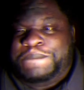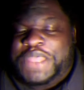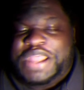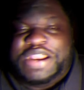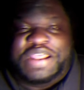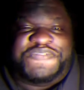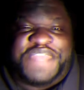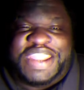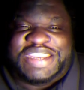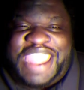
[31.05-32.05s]
Another
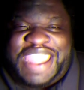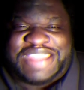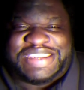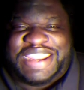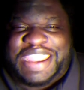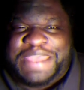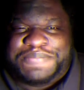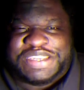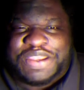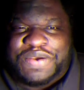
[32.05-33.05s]
fantastic
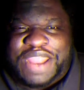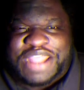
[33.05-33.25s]
episode.